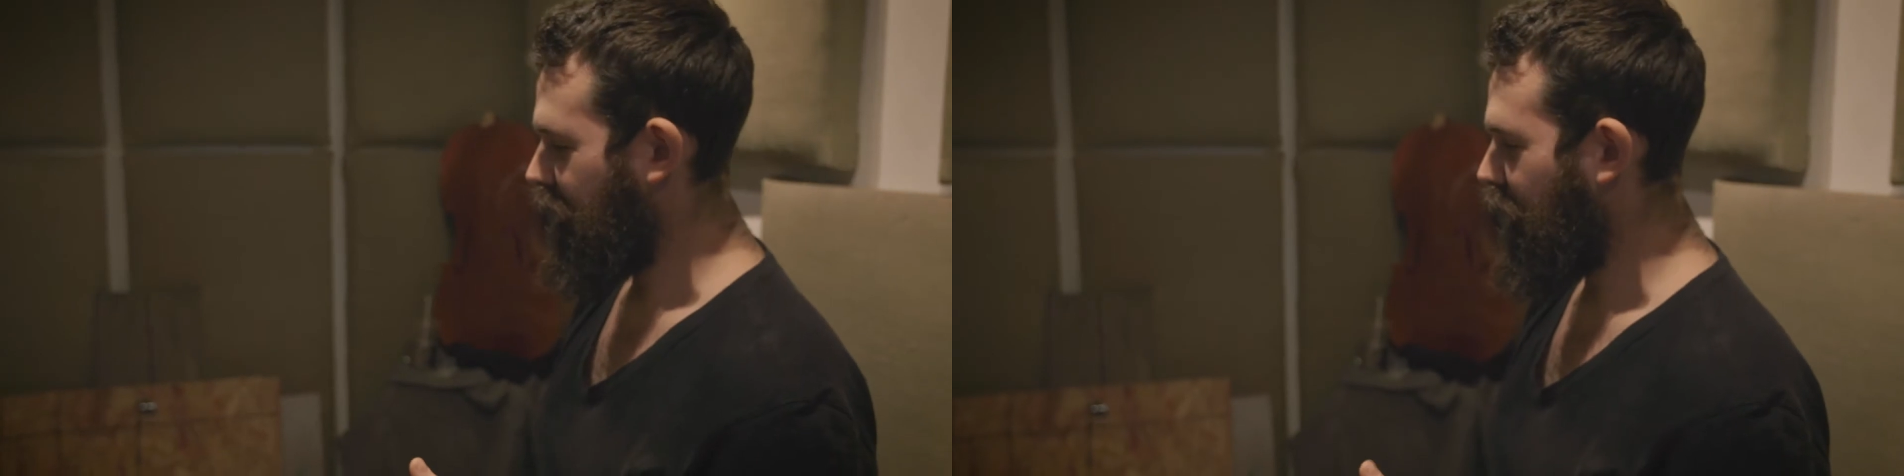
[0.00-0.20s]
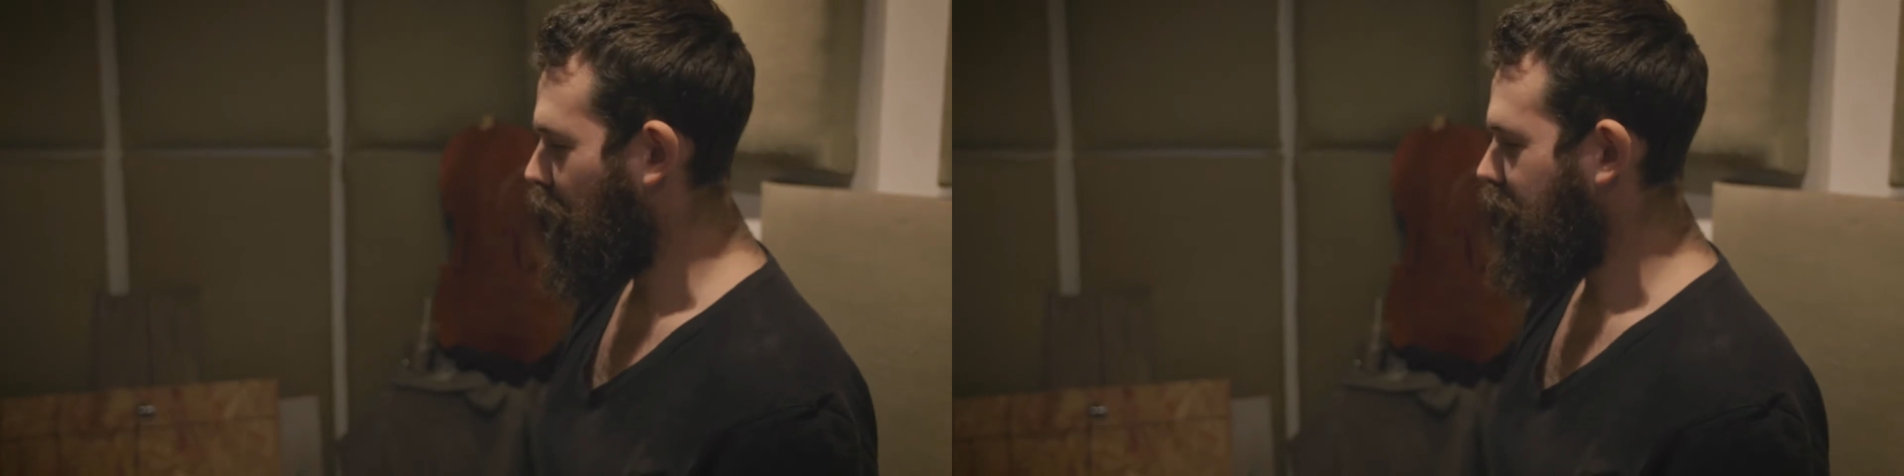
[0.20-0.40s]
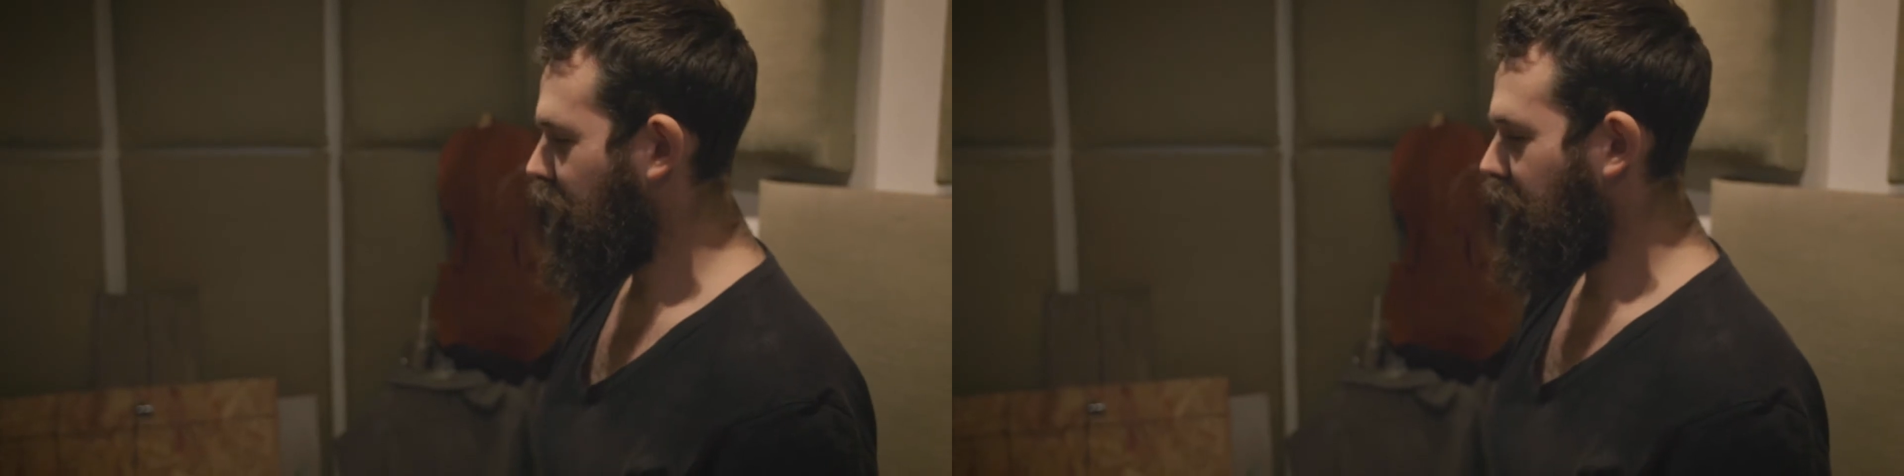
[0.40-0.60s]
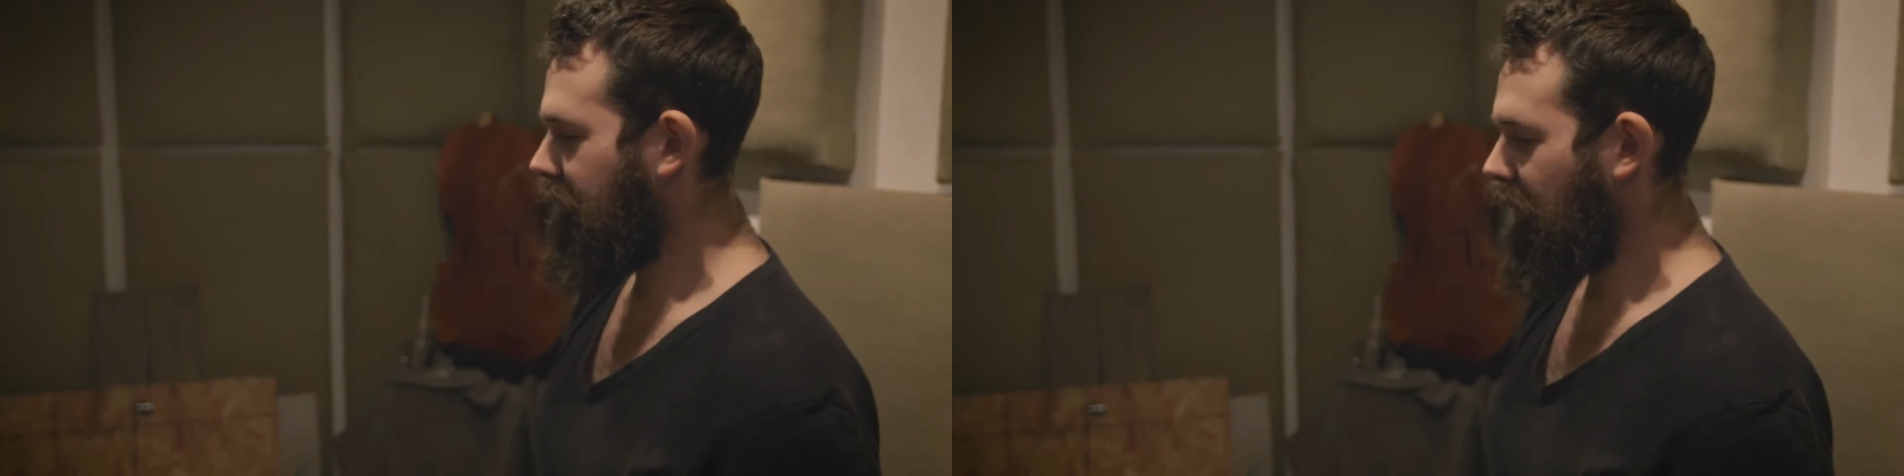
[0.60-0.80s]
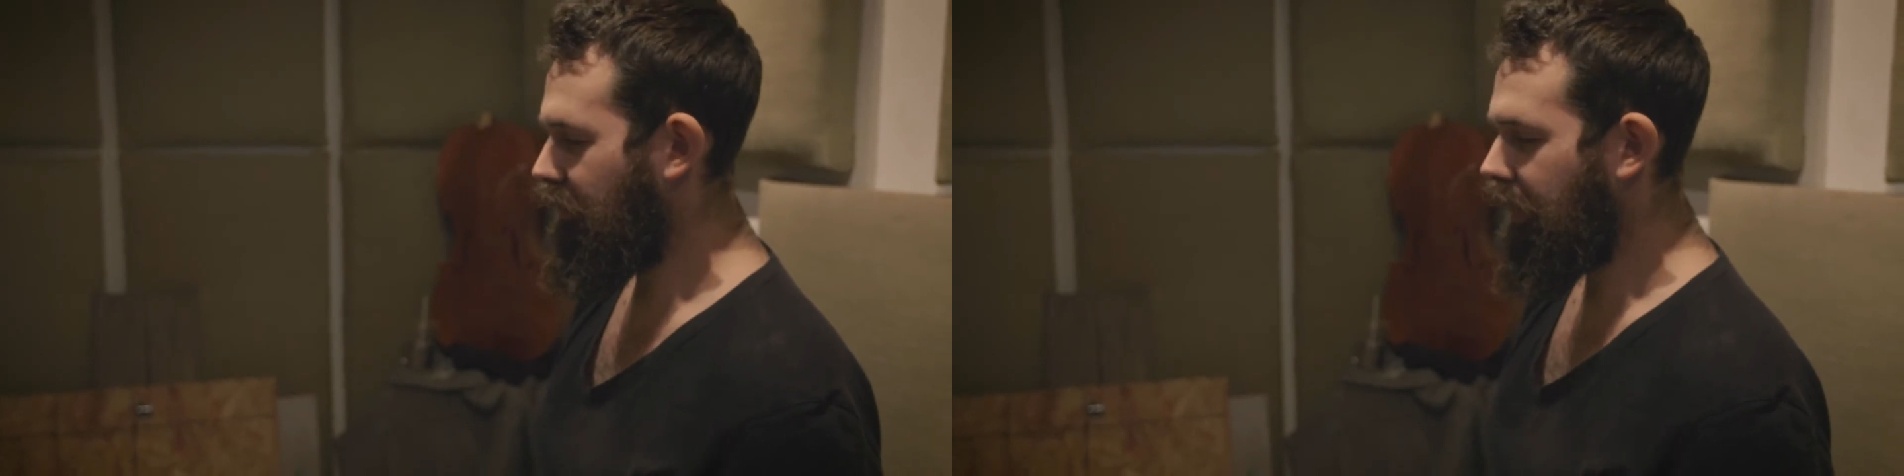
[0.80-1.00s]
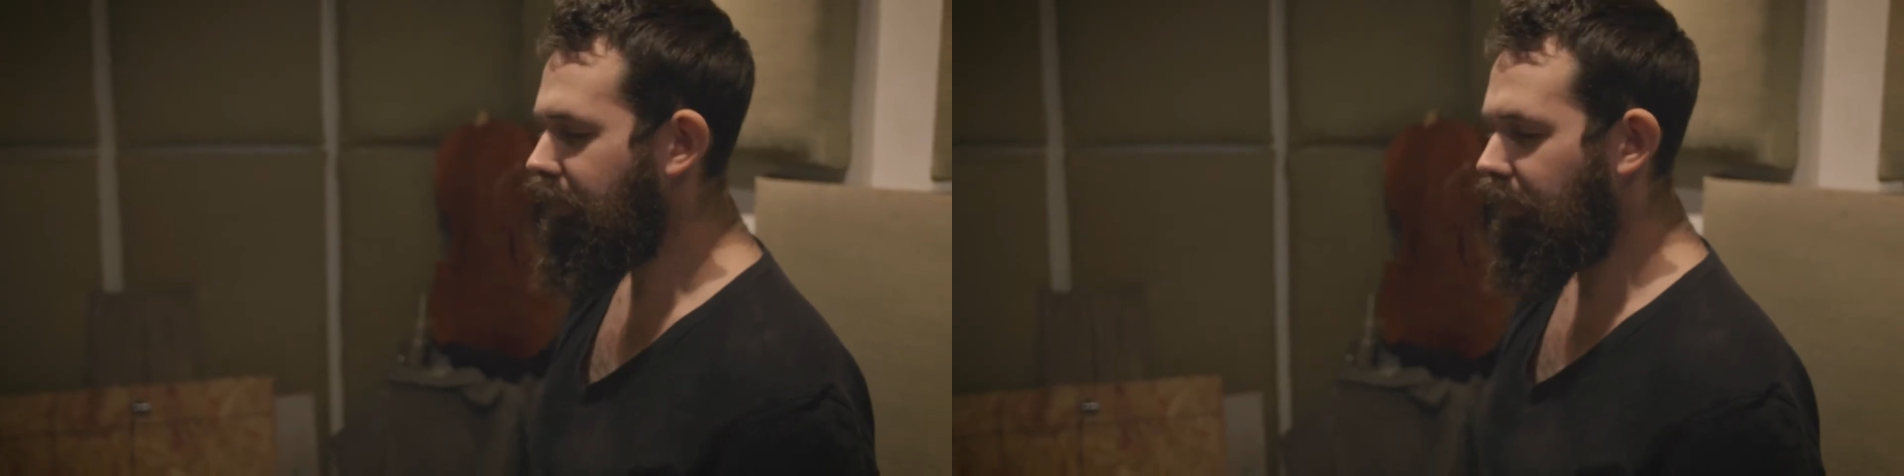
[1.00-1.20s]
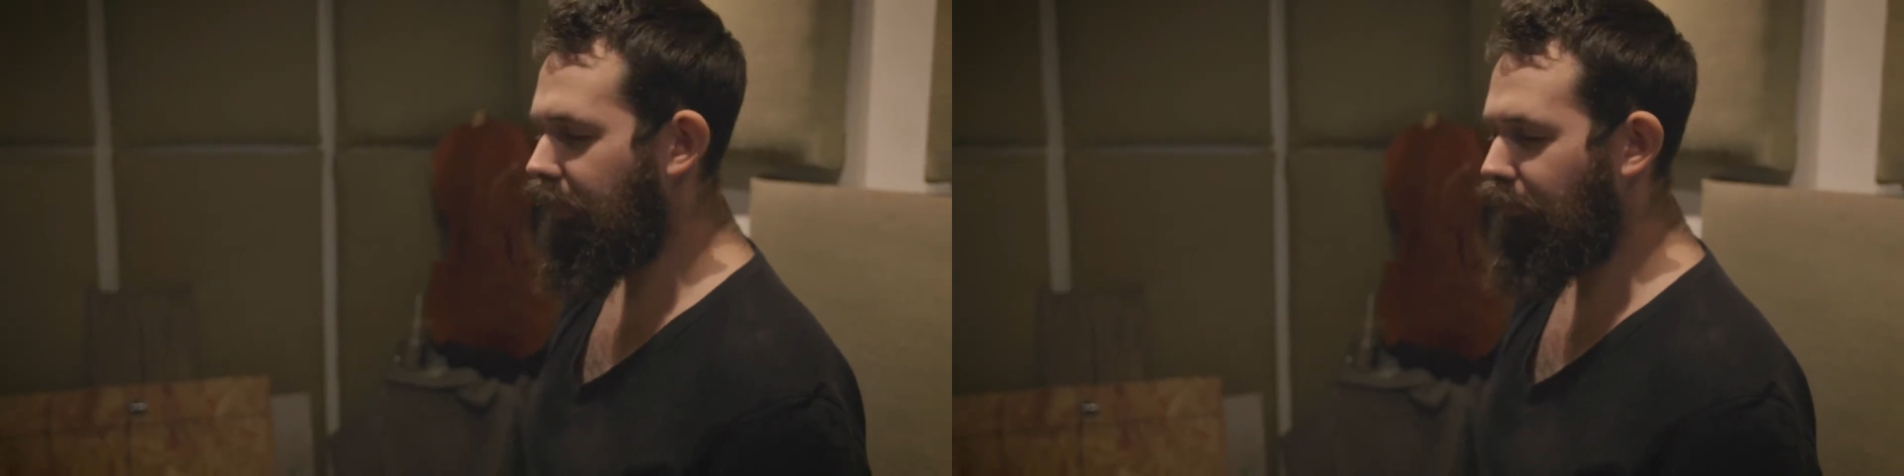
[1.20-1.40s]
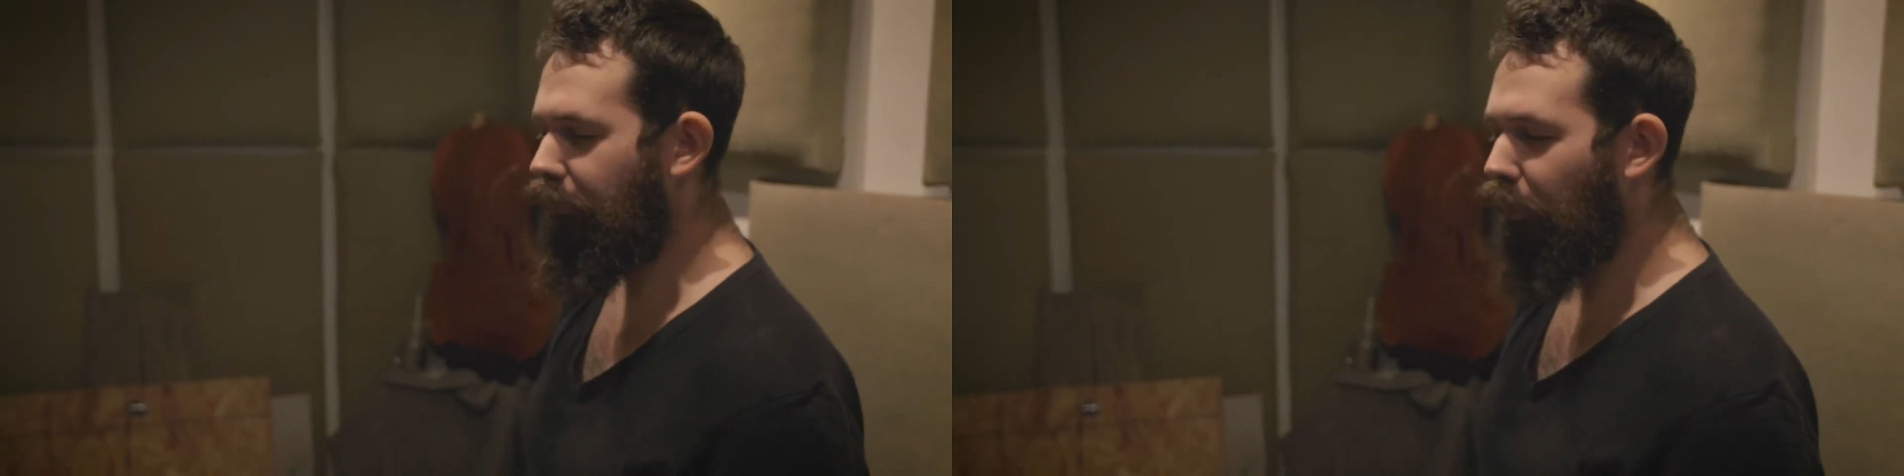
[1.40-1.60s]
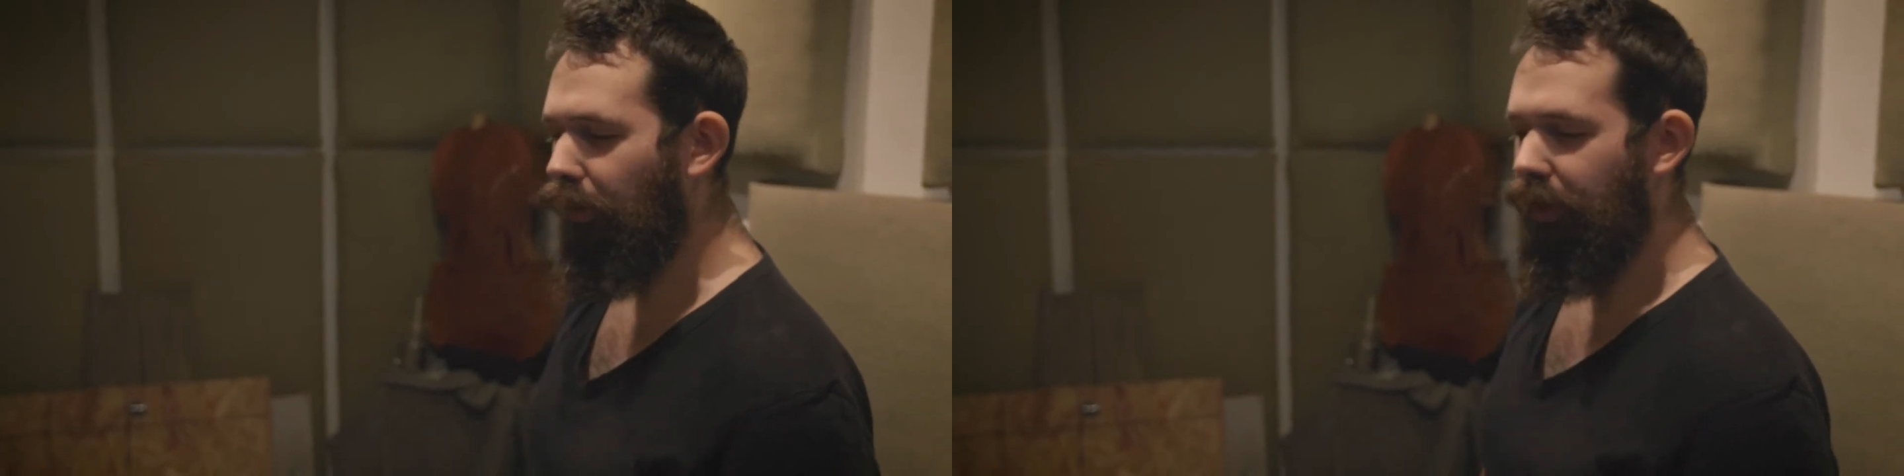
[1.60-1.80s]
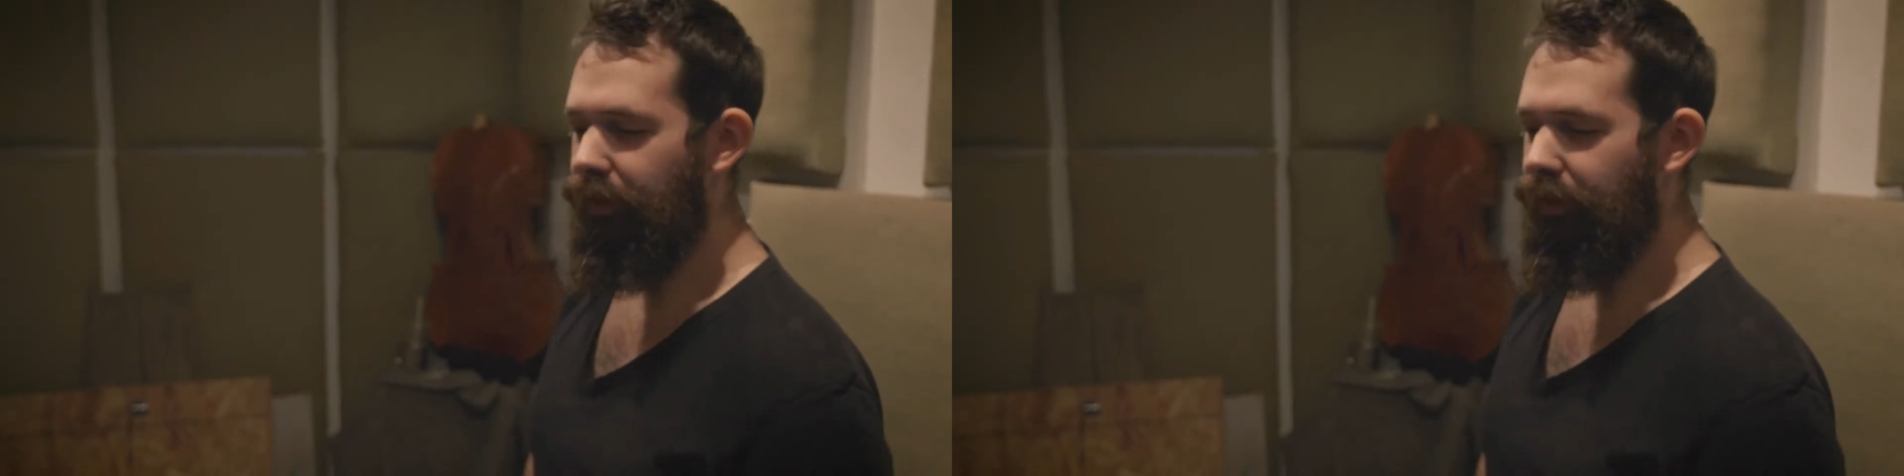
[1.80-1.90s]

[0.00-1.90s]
films that we've done recently for Foley.